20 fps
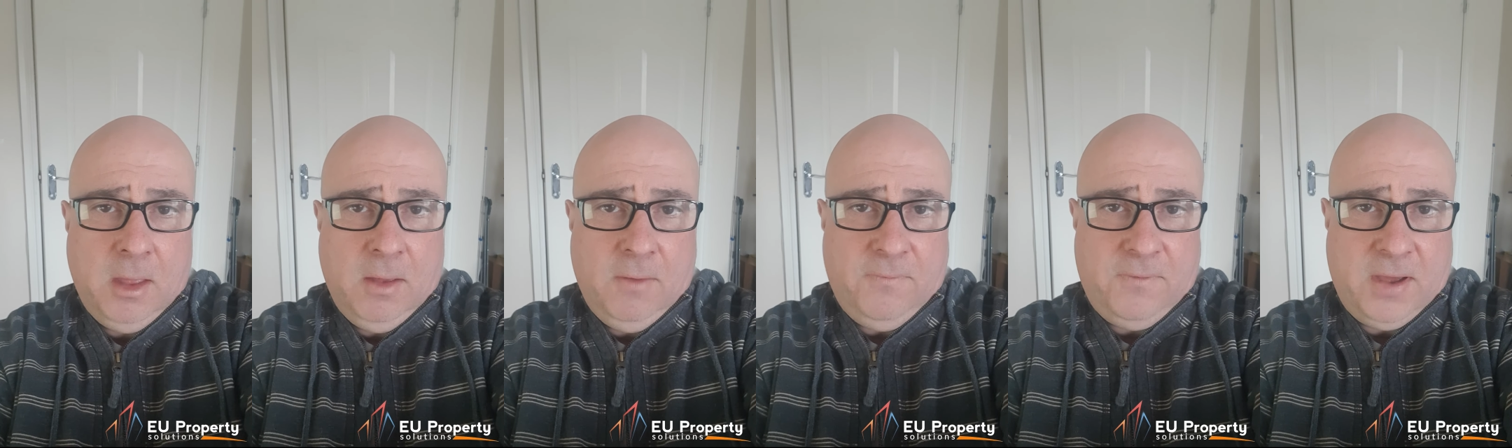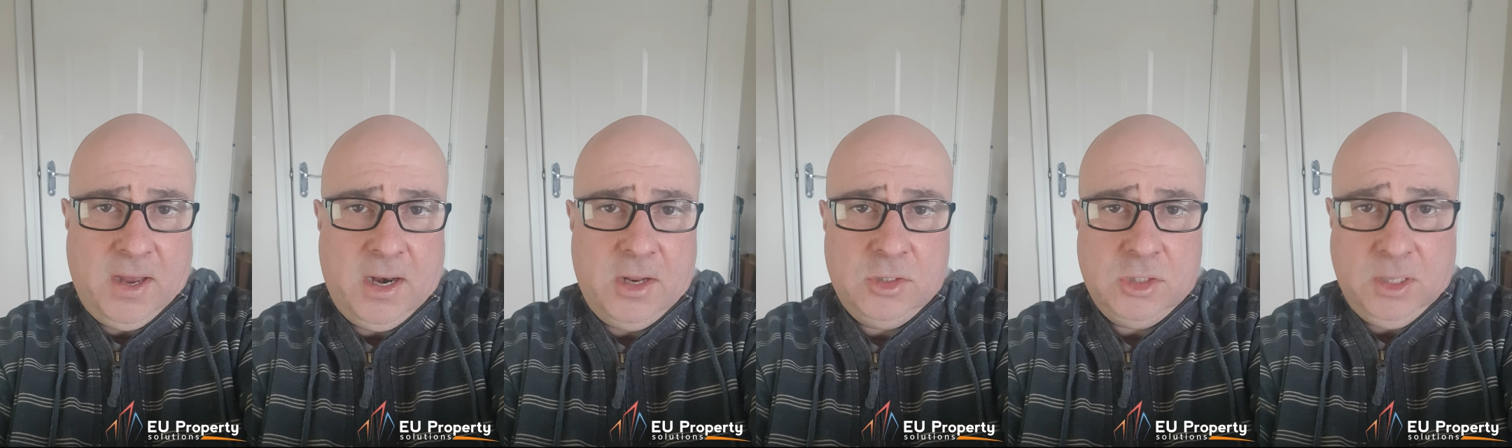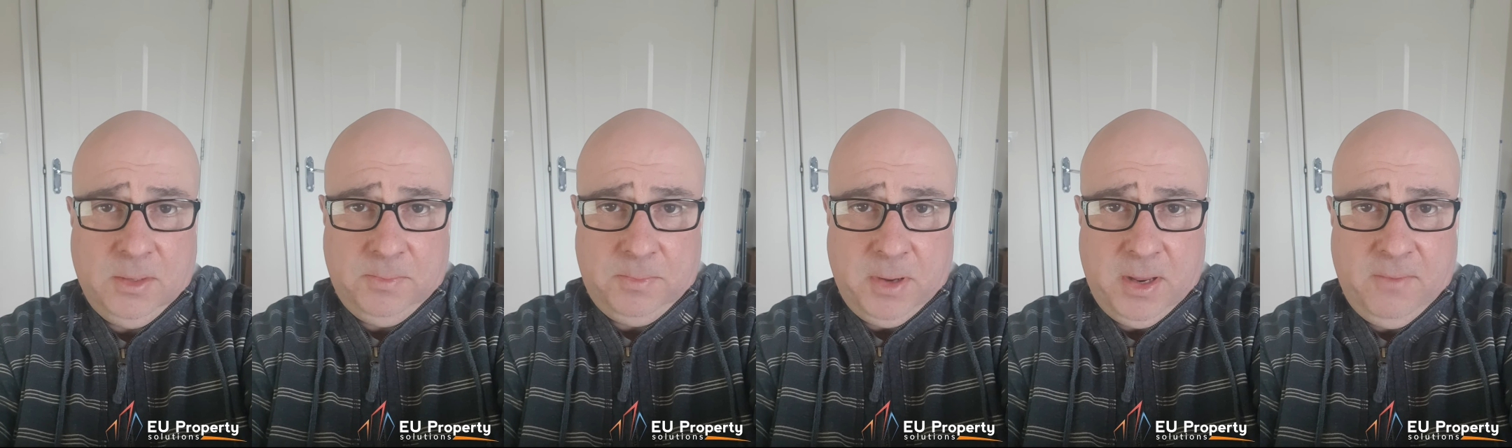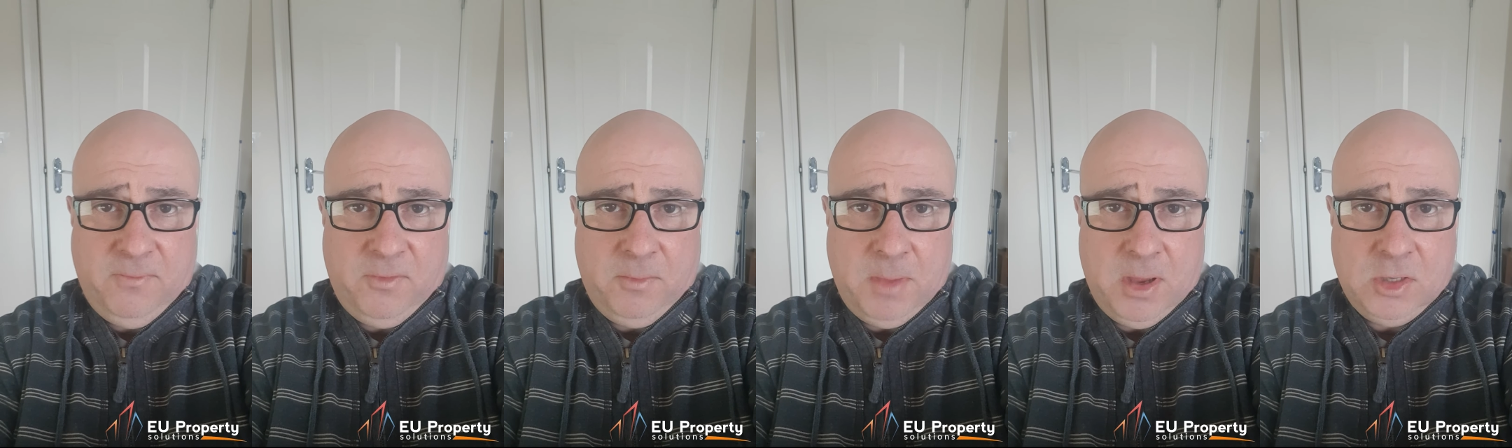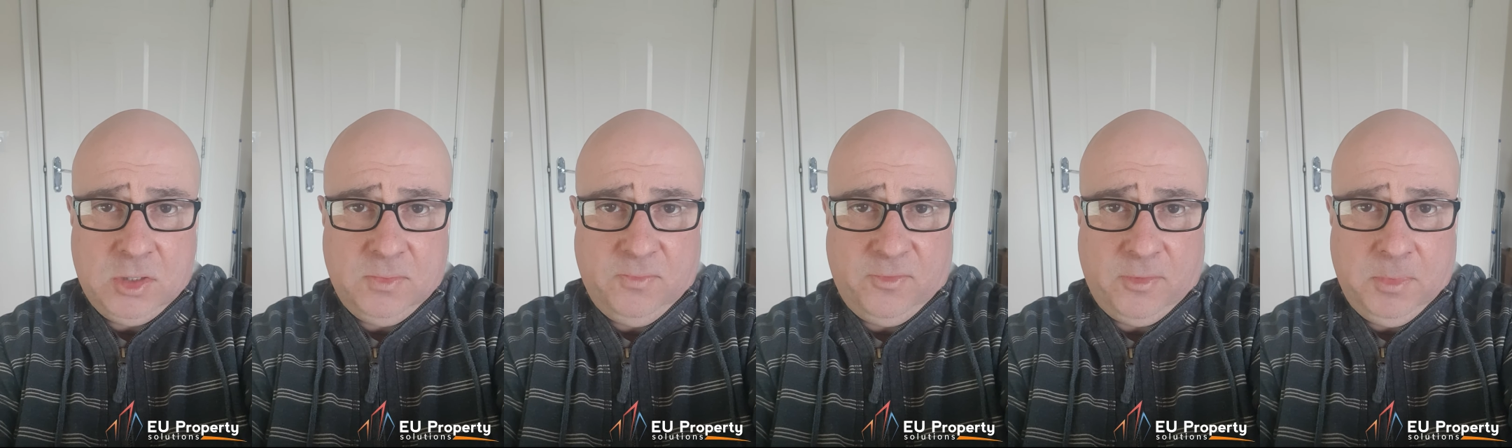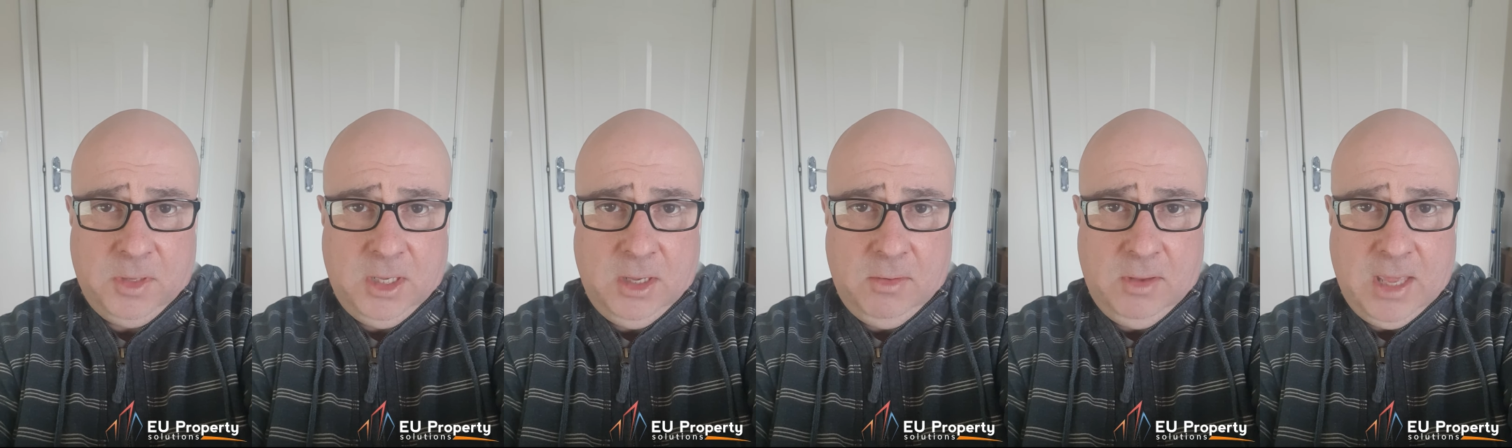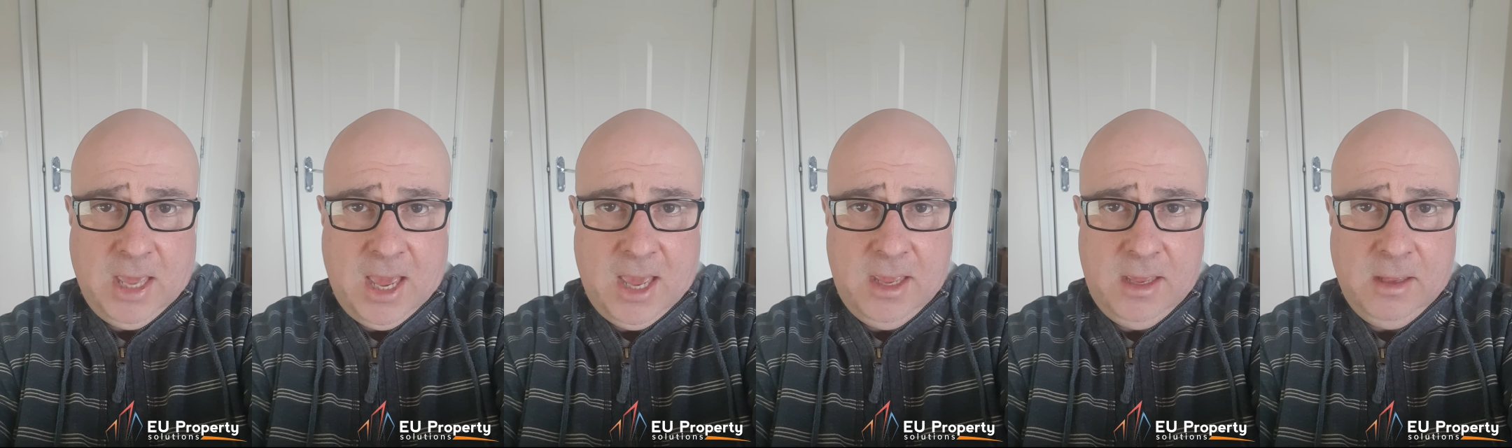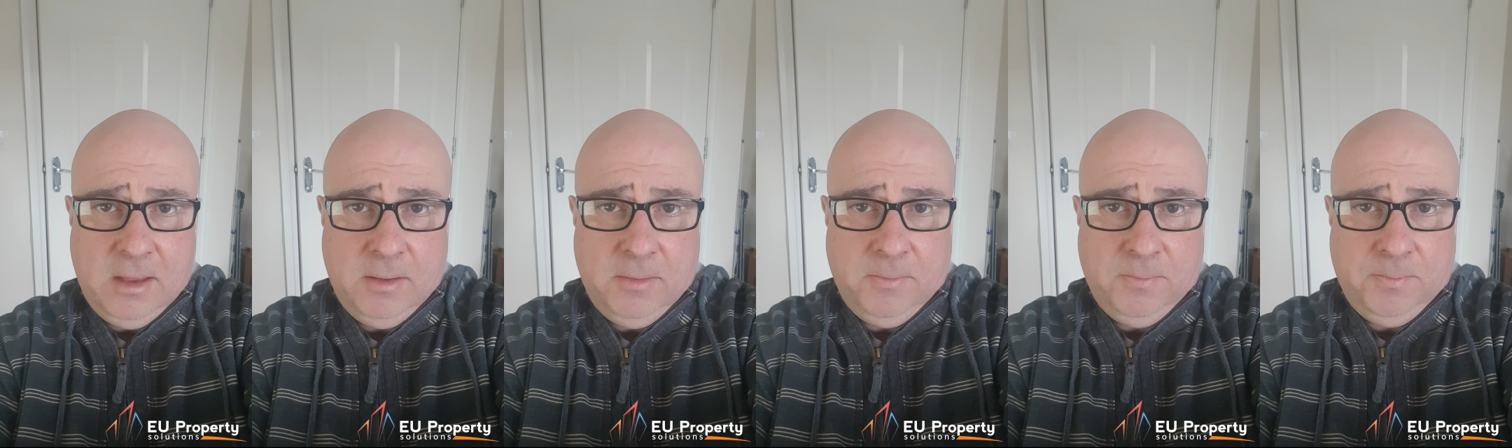financial information from the UK